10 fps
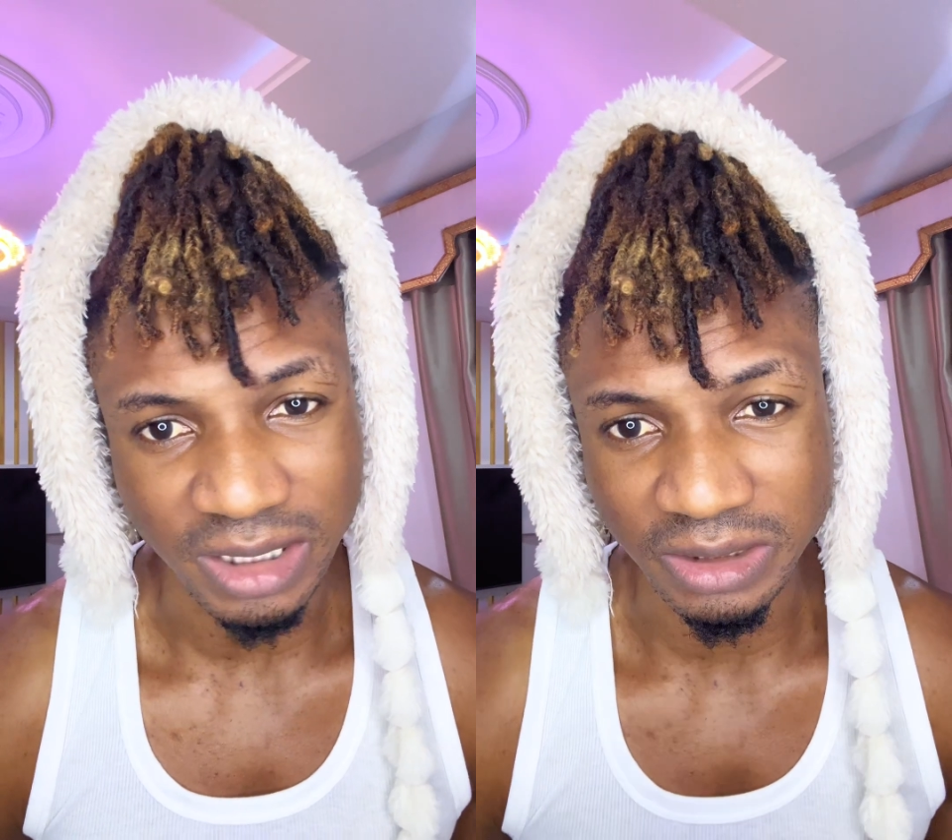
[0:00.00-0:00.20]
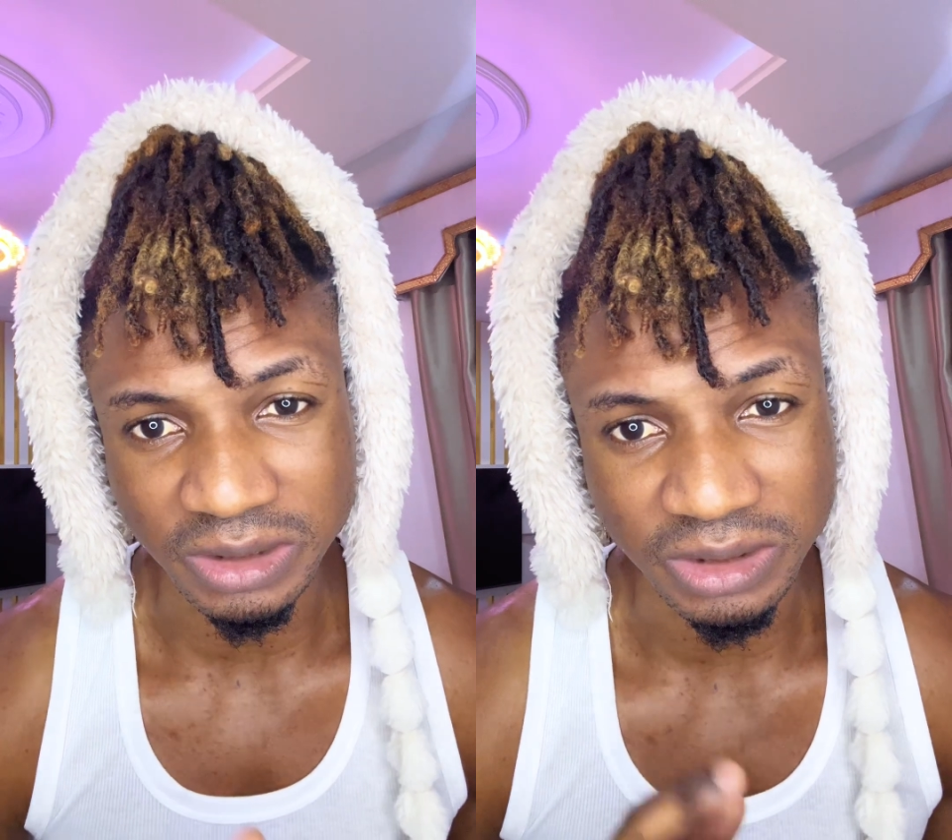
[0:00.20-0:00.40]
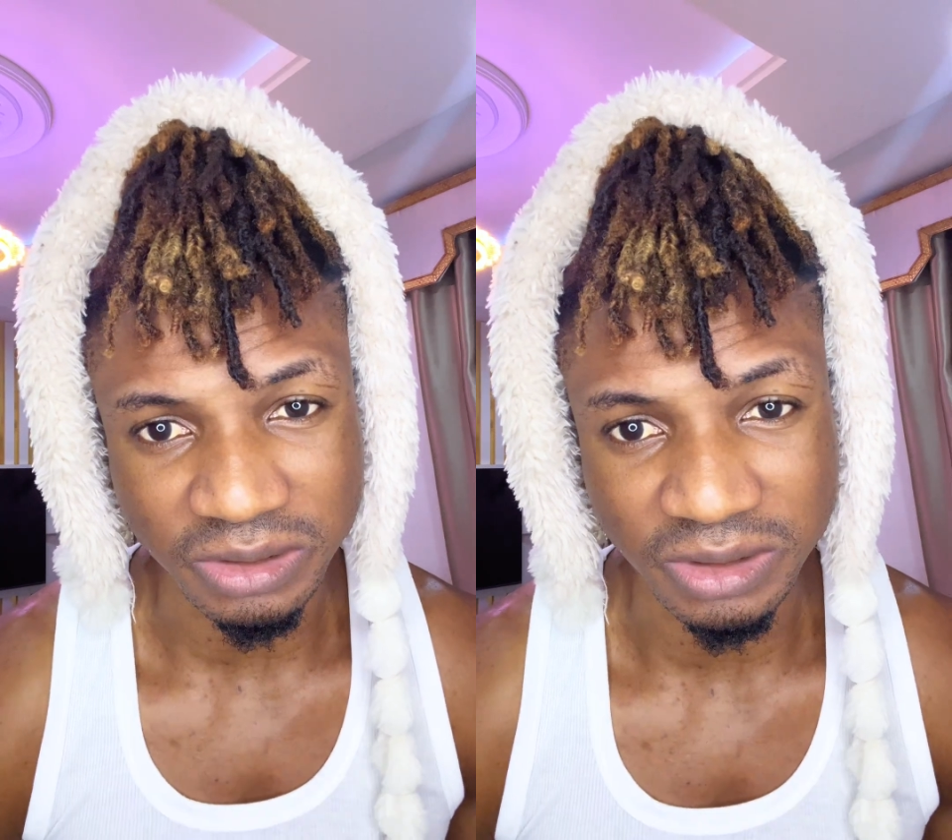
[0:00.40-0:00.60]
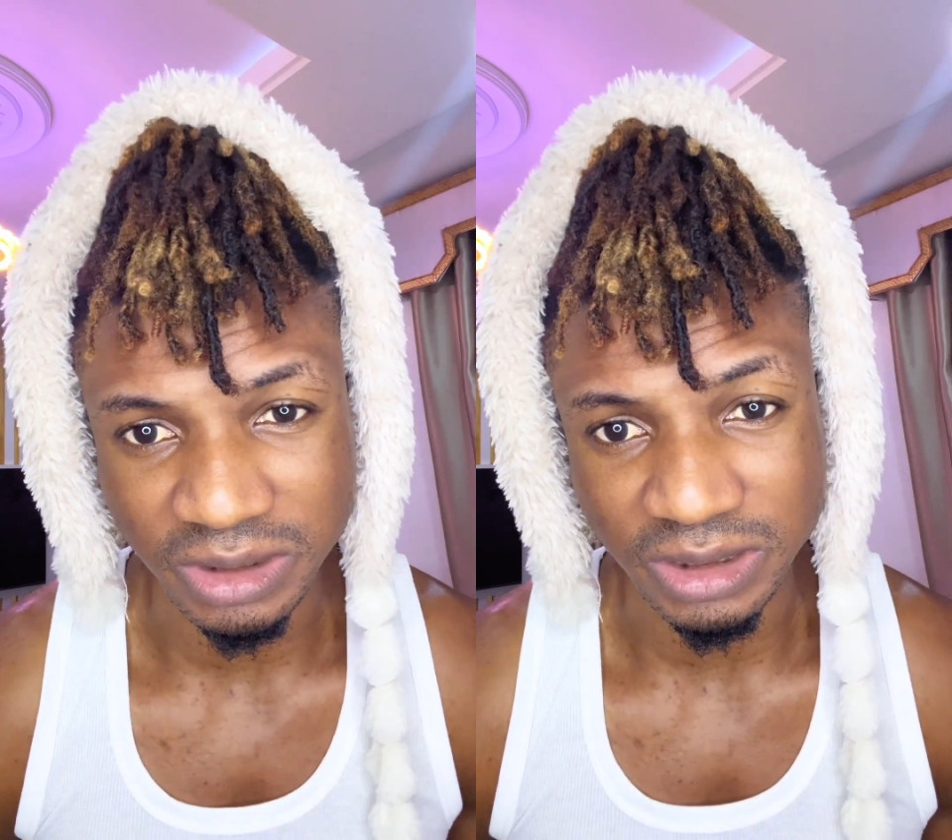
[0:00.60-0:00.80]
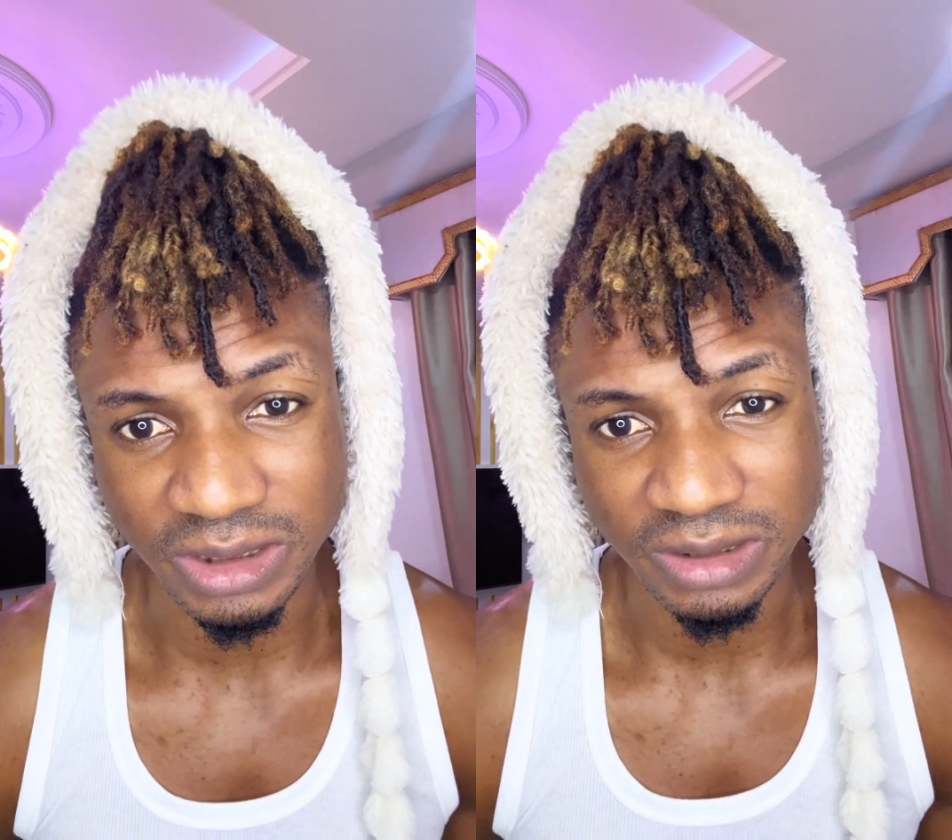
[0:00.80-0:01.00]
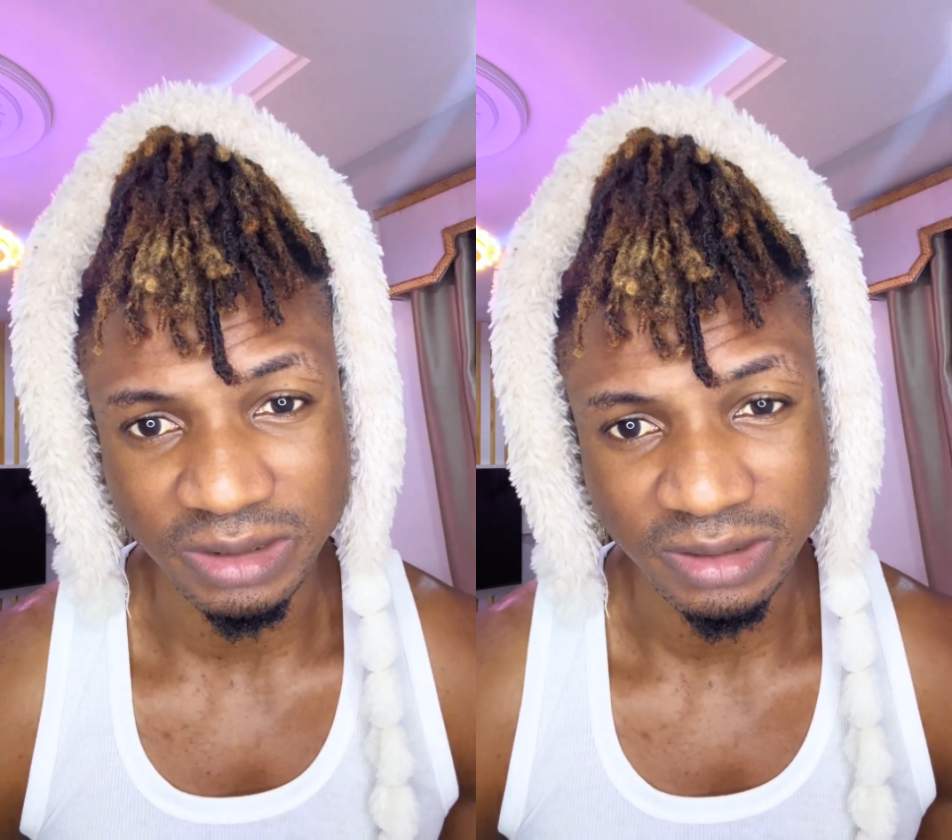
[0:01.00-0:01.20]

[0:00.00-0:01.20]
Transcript: not going to use it